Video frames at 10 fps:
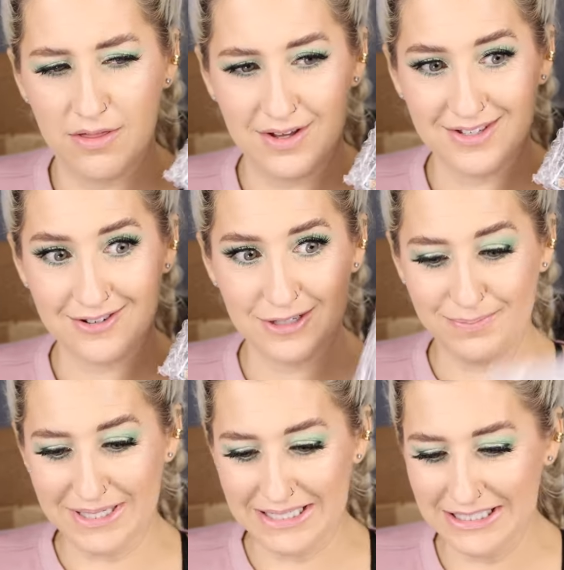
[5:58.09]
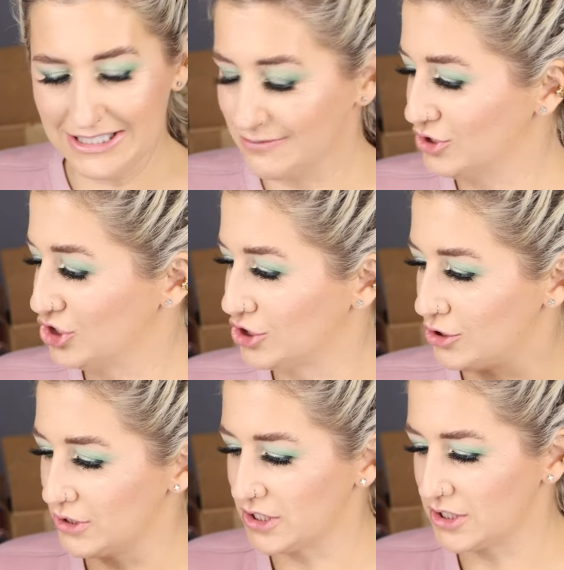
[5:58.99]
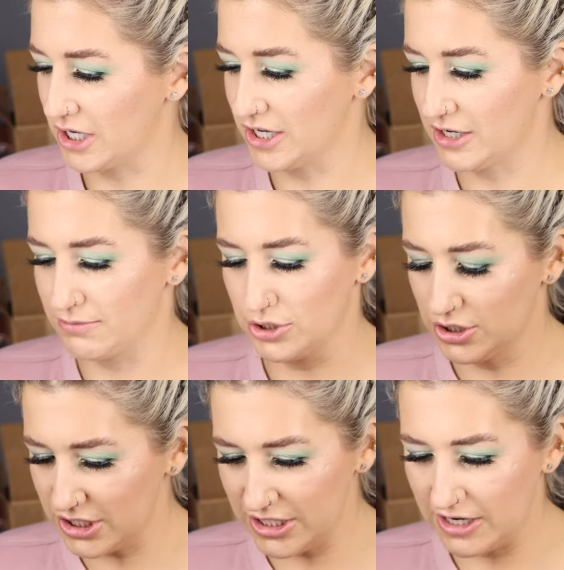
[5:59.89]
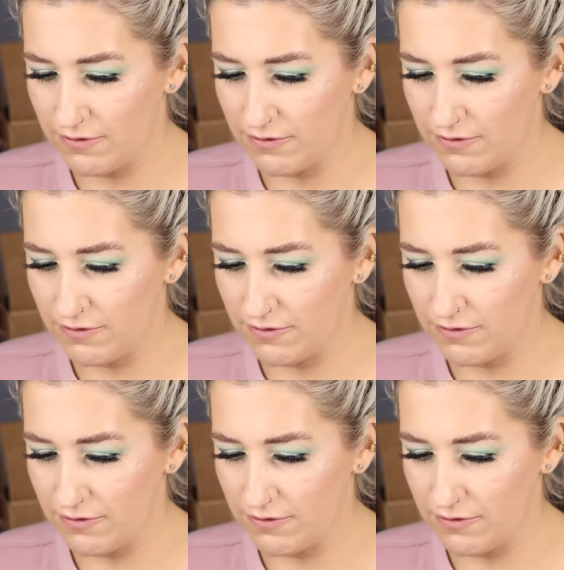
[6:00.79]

these are the palettes. I'm so excited. I've been looking at